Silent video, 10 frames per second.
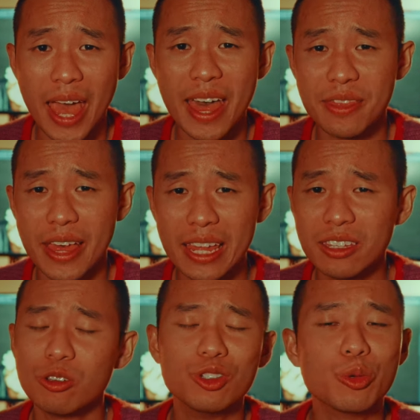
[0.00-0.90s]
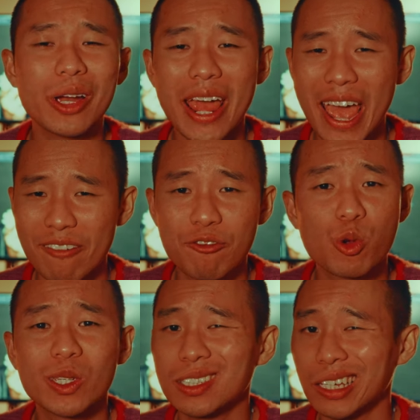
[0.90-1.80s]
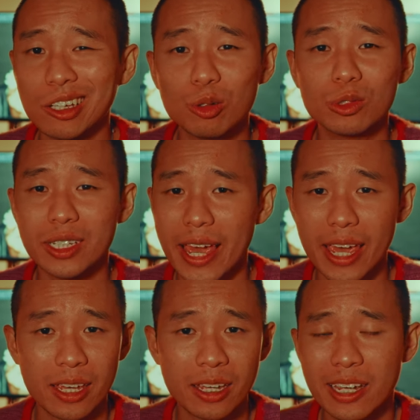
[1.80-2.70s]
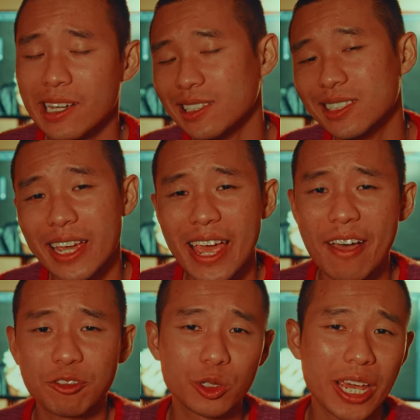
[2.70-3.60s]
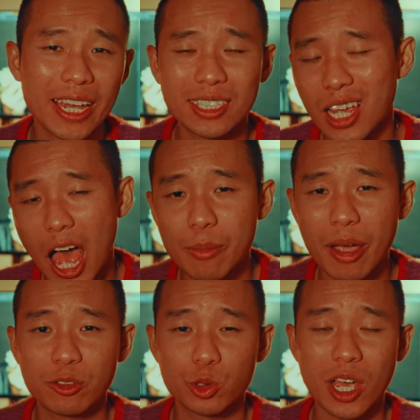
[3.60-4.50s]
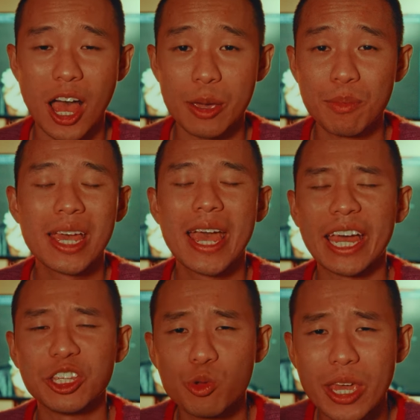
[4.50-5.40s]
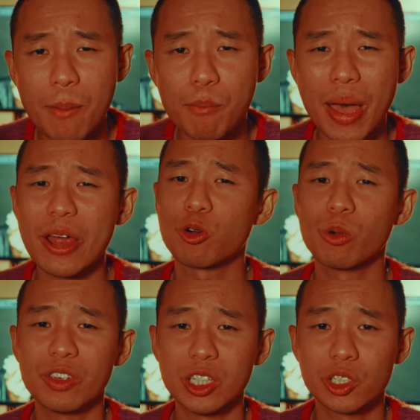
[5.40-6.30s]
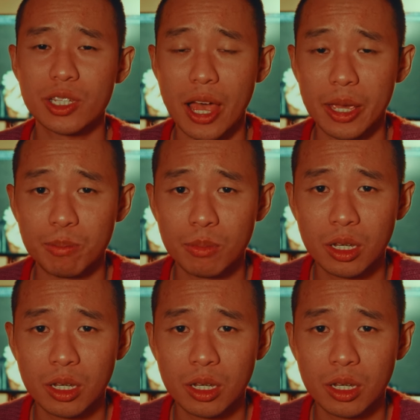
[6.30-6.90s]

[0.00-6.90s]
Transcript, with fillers: And then you do it every single day. Day after day, time after time, and you get better with each time.